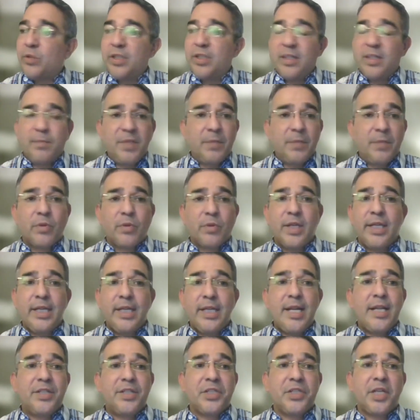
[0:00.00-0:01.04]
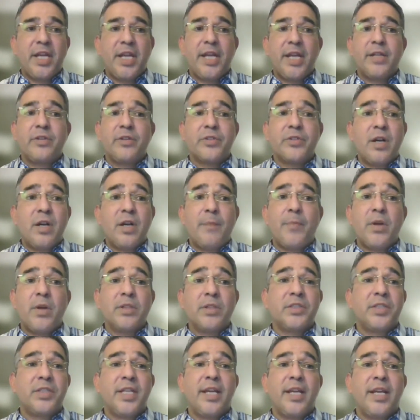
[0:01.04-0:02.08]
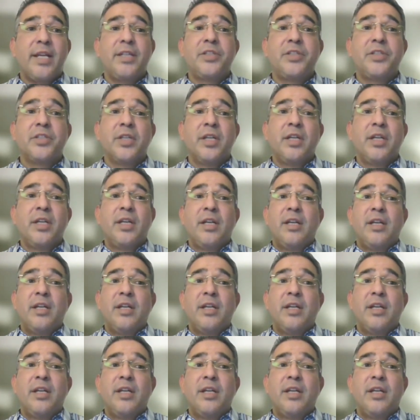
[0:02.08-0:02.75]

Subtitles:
We're going to be bringing educators up on stage